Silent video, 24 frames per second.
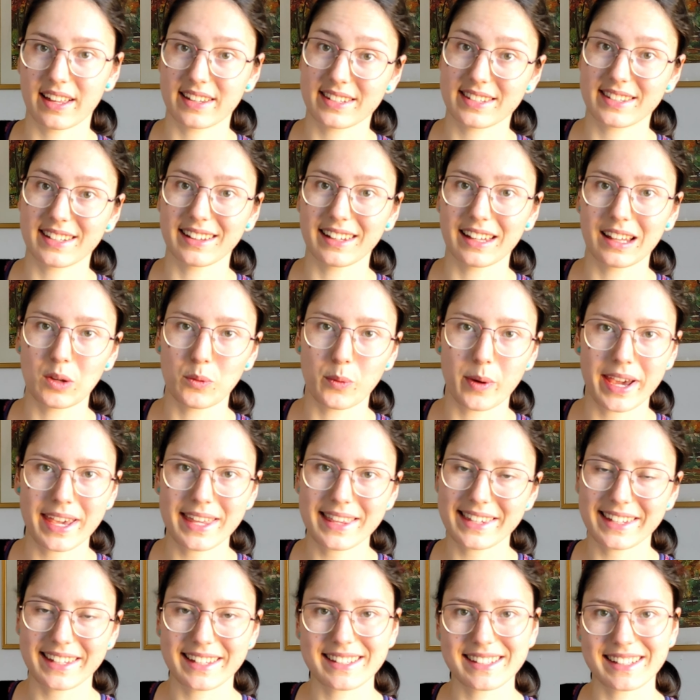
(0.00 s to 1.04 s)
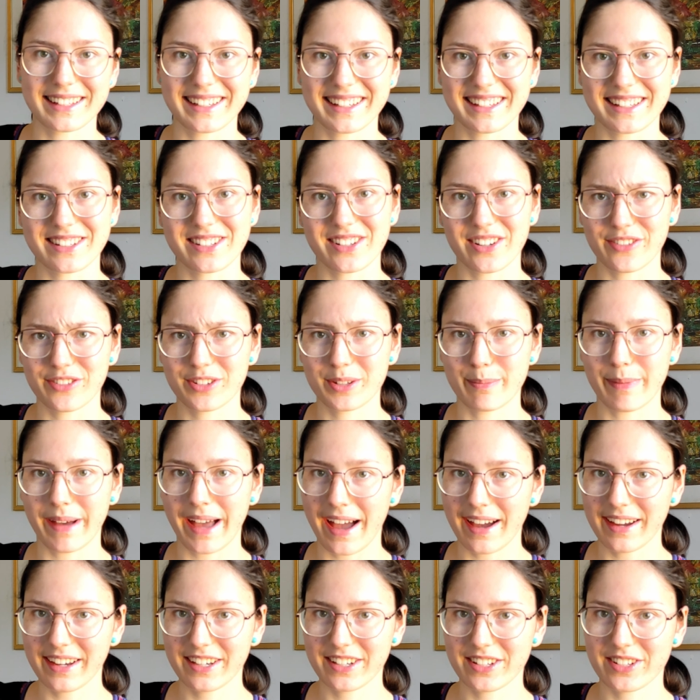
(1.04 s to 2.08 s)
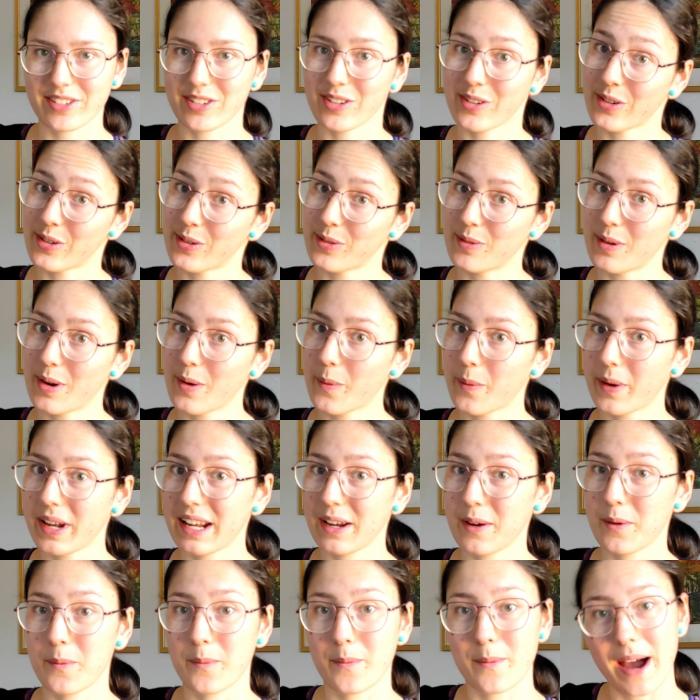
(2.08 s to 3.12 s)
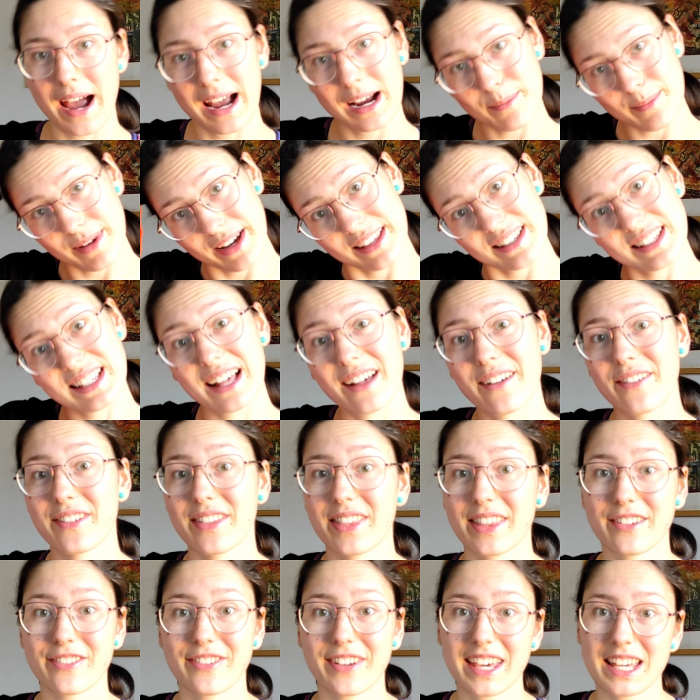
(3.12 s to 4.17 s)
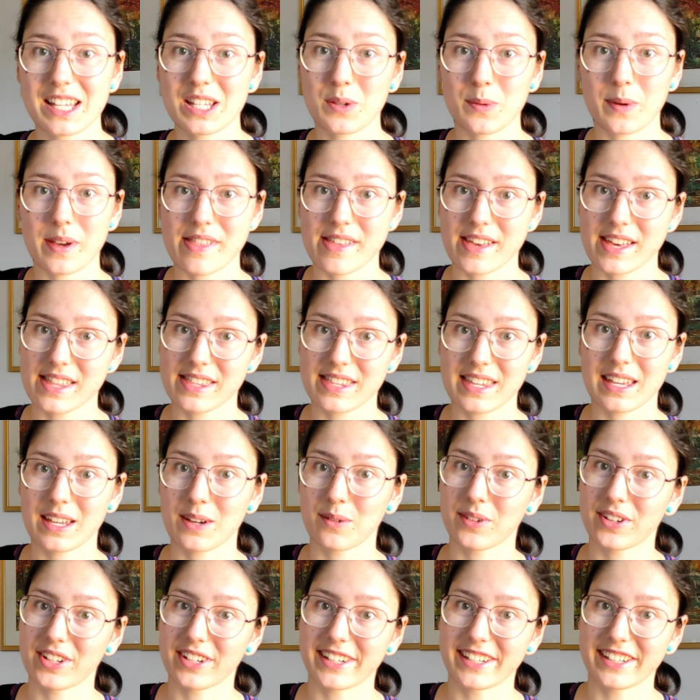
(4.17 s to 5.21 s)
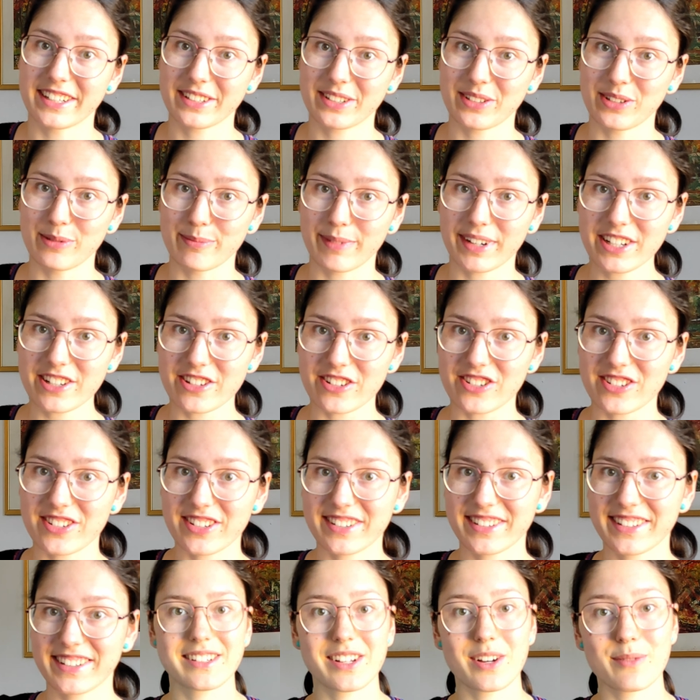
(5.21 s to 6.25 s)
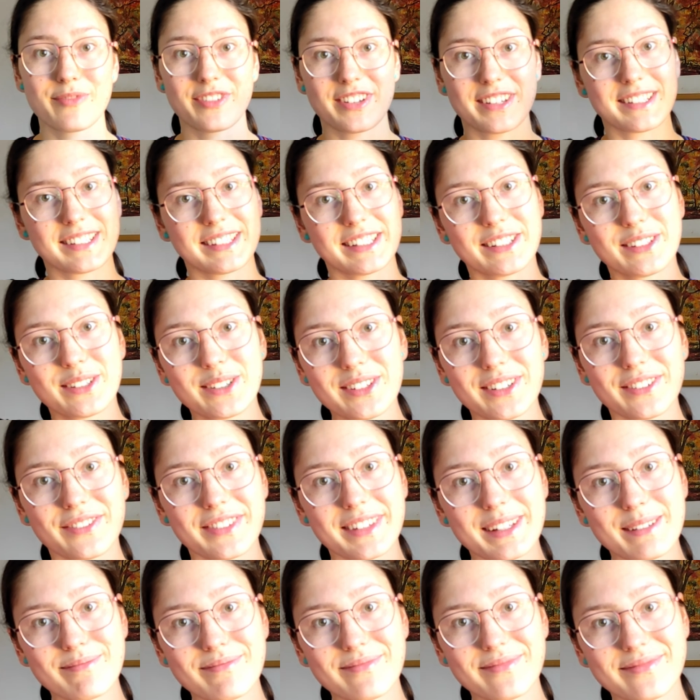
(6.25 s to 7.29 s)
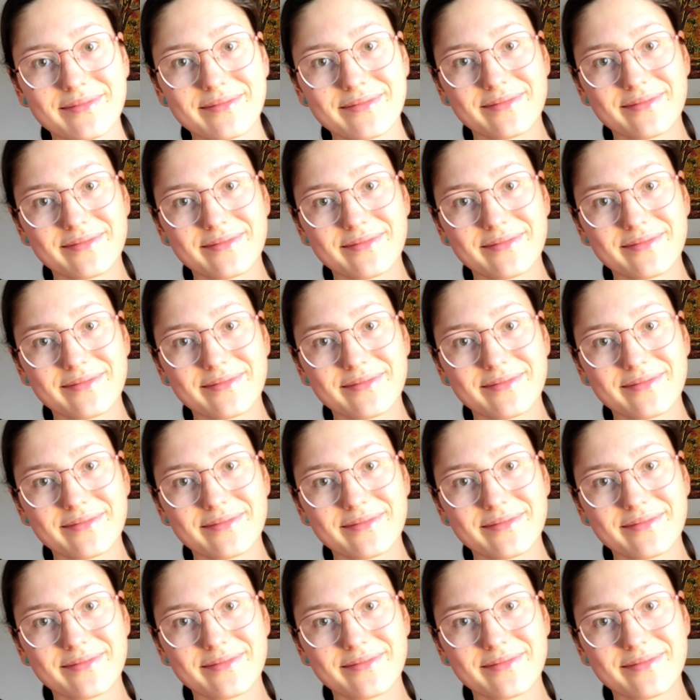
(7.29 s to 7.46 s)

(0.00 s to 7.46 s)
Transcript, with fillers: That's the little weight. It's like a soft bag, so when I whack myself in the face with it, it won't hurt too much. There's obviously two of them.